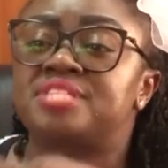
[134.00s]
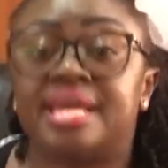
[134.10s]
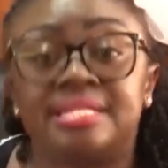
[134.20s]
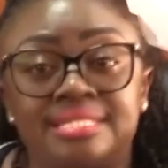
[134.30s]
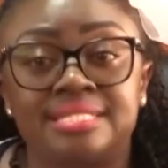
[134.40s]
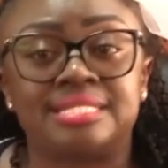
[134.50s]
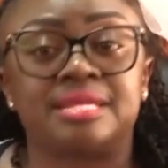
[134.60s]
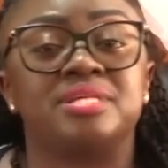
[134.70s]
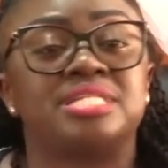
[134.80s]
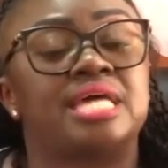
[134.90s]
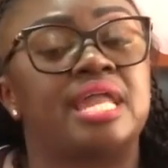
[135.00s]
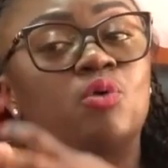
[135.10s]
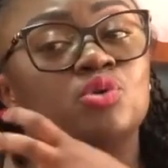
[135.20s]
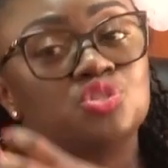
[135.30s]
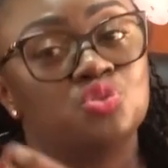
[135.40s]
sent. This is the message that I
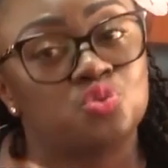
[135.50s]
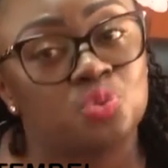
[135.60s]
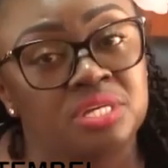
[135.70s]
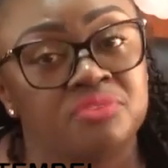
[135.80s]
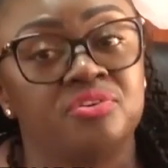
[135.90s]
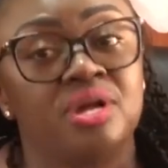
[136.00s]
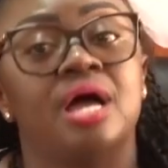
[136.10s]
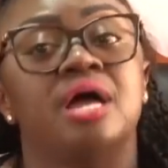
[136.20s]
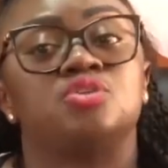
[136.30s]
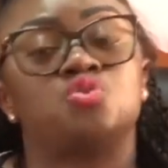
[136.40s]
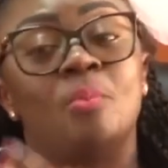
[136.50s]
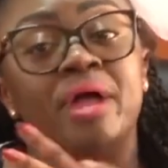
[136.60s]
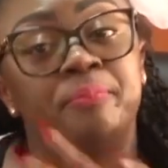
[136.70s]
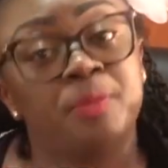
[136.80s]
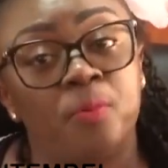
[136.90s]
continue to give to
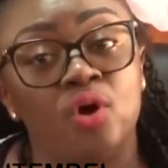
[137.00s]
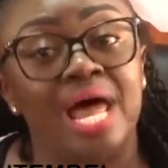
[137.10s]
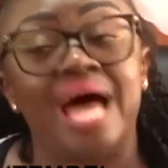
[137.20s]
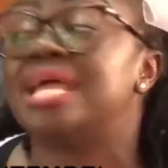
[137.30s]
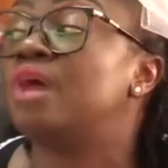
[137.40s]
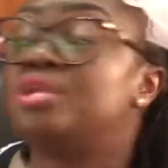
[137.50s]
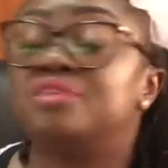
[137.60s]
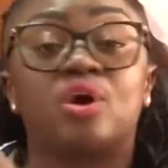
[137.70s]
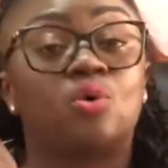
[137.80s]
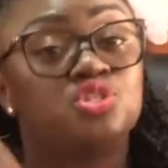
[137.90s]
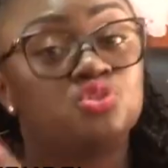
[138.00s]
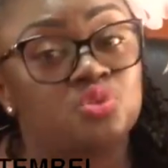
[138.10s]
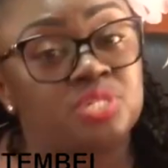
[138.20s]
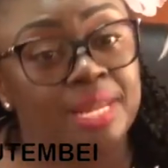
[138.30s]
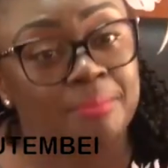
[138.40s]
my people, and I will even continue
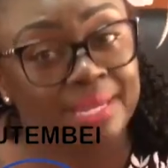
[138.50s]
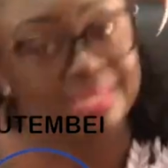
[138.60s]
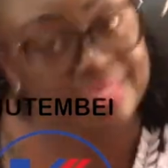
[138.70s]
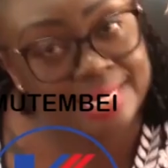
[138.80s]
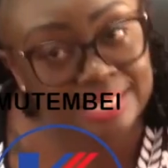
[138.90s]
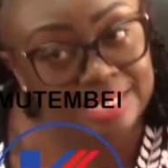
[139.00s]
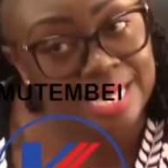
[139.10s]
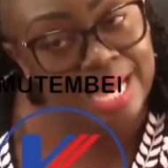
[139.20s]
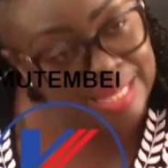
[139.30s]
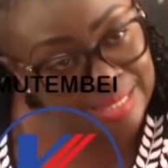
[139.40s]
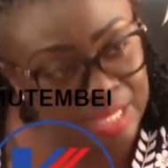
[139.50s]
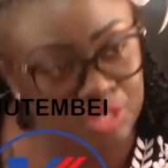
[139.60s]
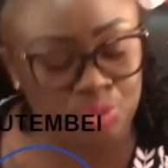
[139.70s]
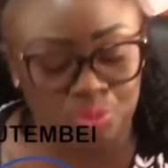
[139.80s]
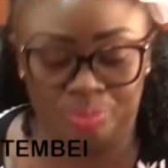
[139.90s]
to tell my leaders. Thank you.